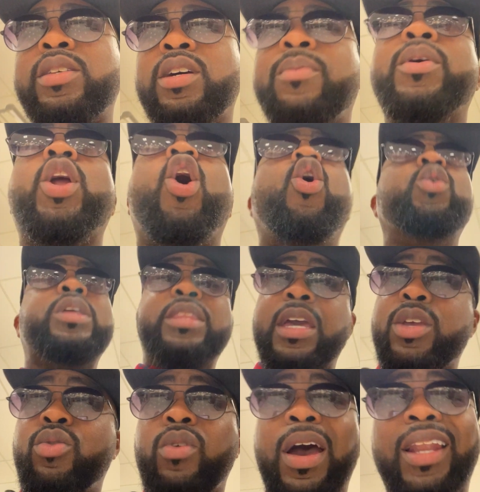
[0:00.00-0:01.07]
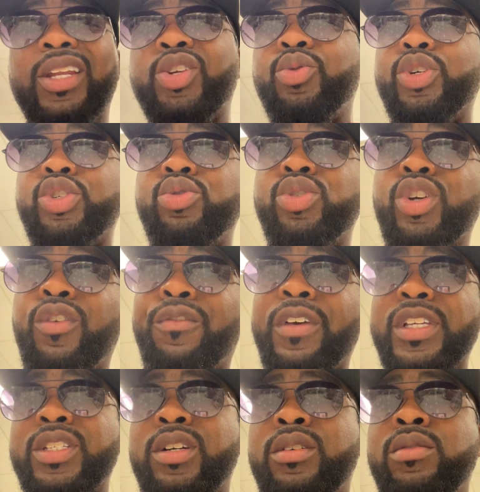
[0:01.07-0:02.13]
tell me the only thing you know how to do is use your
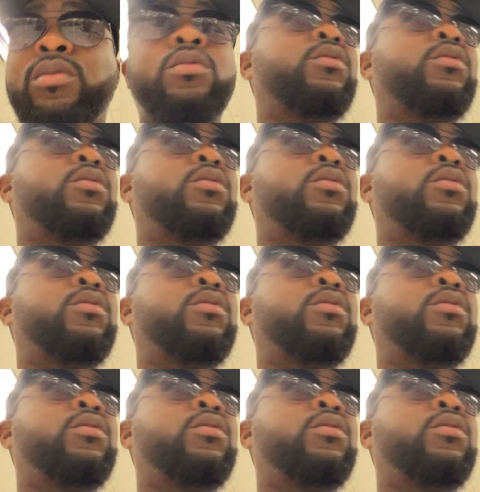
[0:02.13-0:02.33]
physical?